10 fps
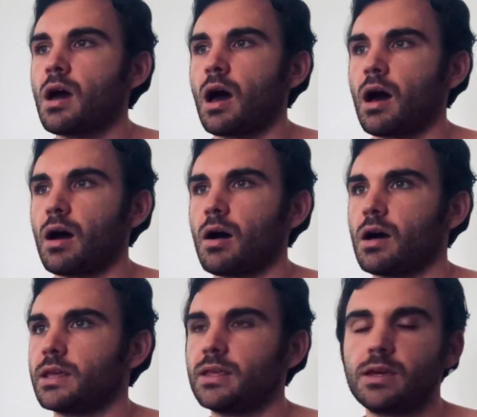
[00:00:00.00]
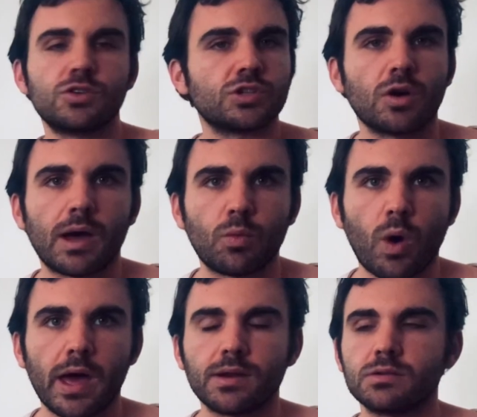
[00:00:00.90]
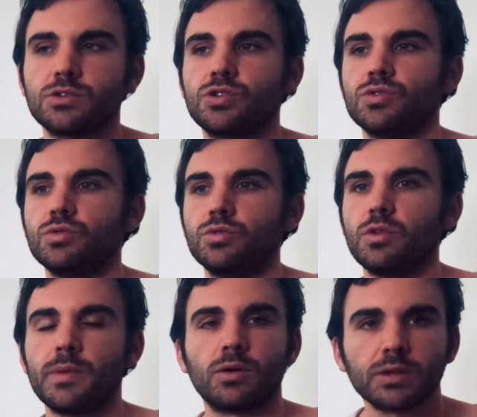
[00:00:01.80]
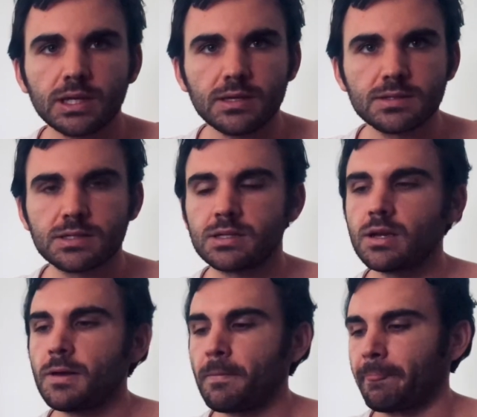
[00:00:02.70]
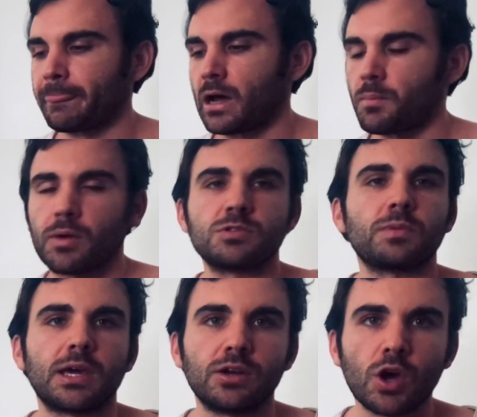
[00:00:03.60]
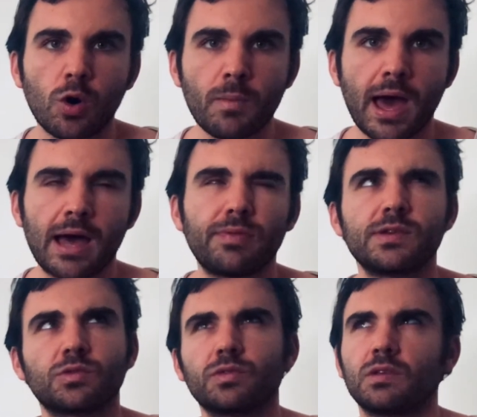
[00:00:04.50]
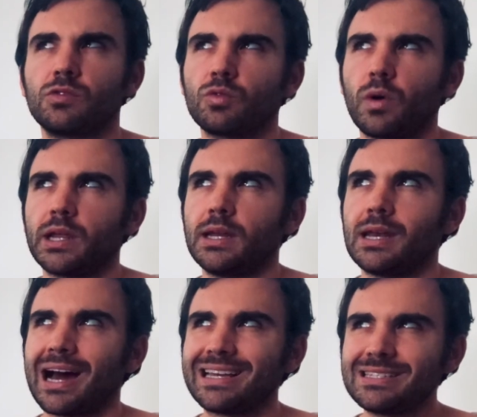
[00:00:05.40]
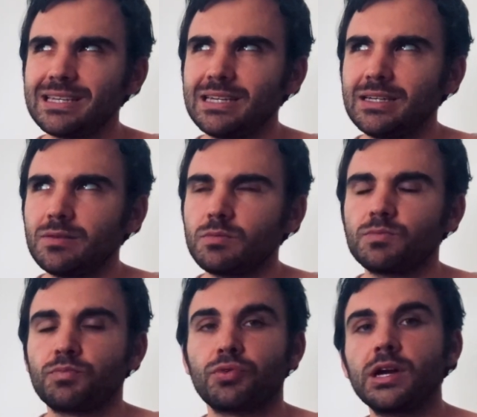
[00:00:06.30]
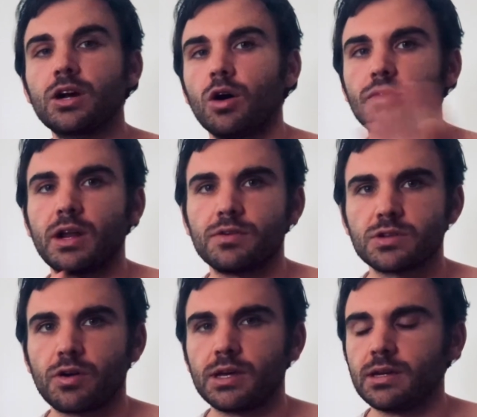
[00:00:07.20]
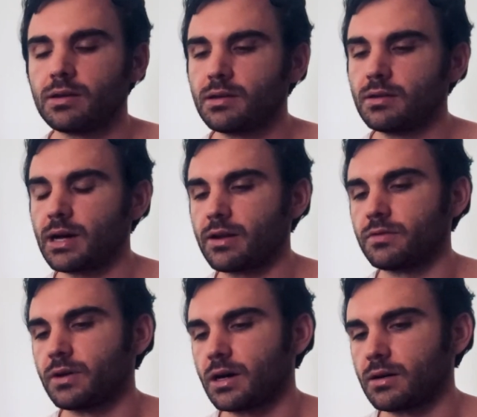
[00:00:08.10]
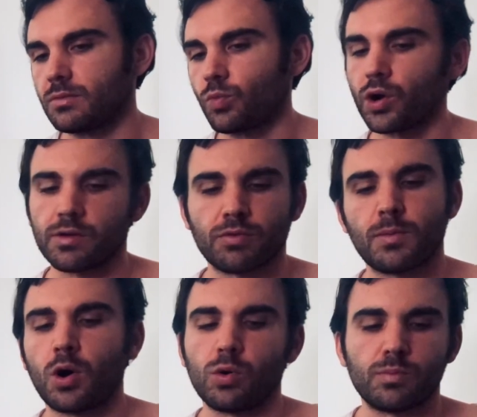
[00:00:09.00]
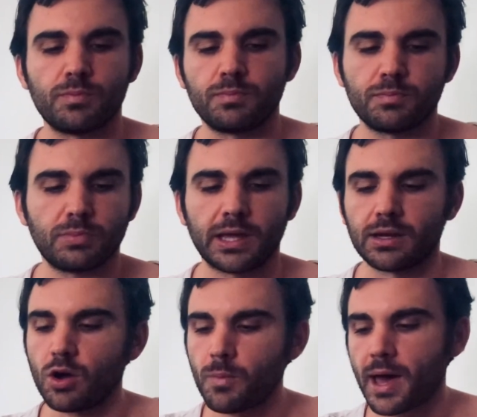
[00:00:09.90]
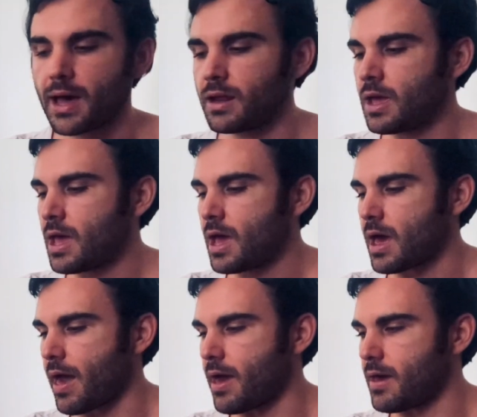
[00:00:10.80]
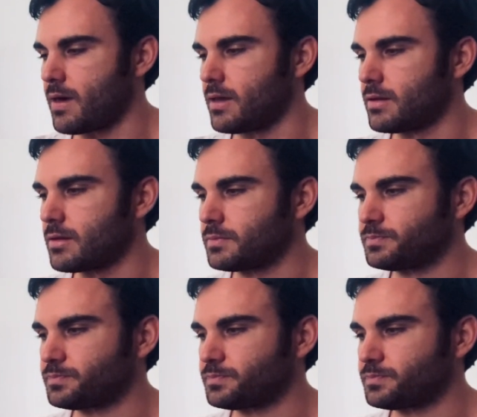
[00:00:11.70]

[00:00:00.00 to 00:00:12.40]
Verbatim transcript: Uh, years ago, I went to the Middle East. Um, I was playing Nomad. This was in twenty nineteen, pre-COVID. I was already kind of uh, working from home, playing Nomad, and